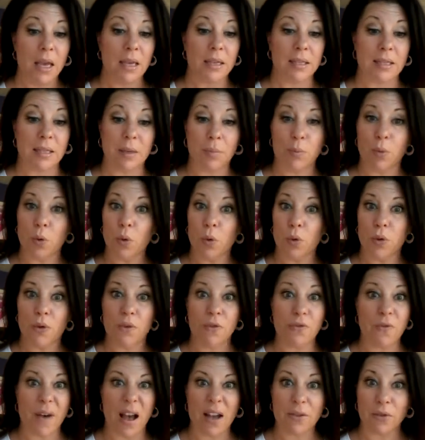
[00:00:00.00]
Simple,
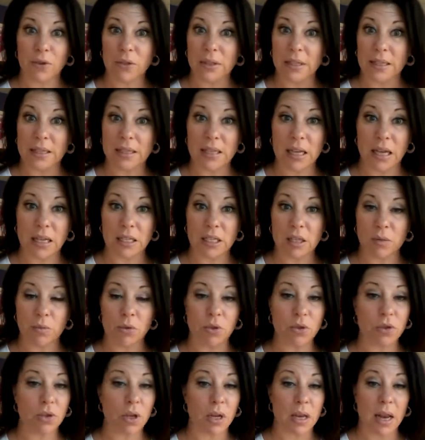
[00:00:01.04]
five or six
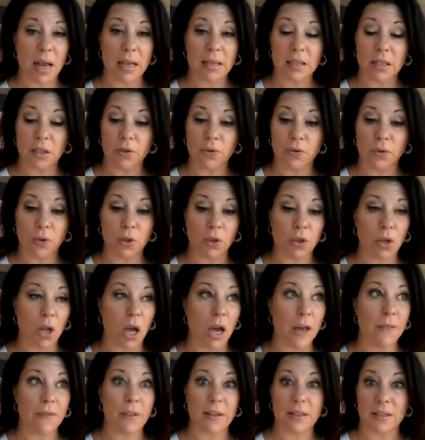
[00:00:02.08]
customers, not asking for a
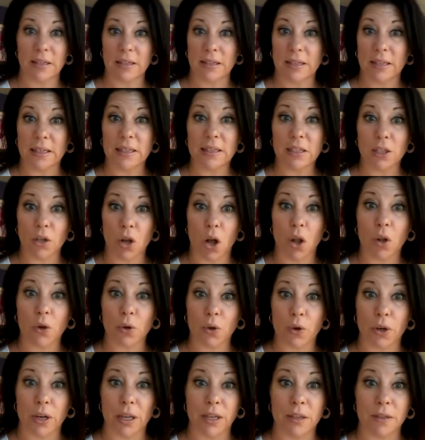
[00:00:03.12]
lot, that's a $60
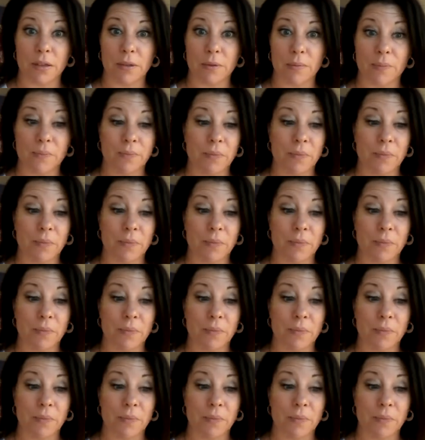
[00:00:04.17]
earnings,